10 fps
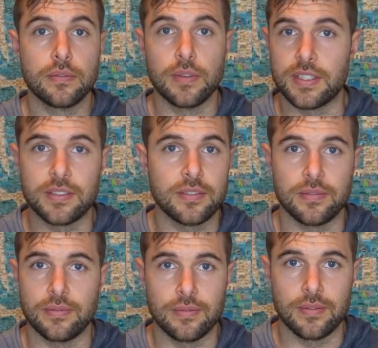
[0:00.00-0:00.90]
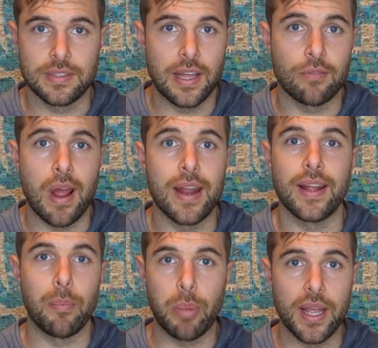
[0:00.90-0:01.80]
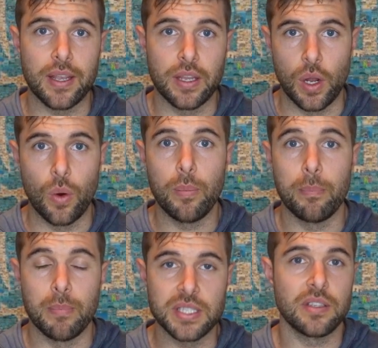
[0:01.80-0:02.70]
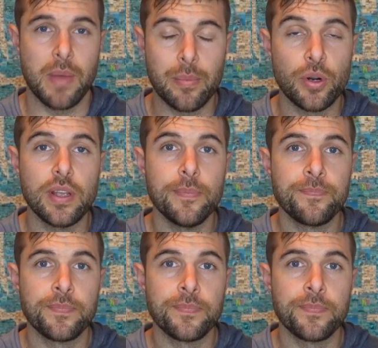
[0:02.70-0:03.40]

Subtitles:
It's like riding a bike, you know, muscle memory.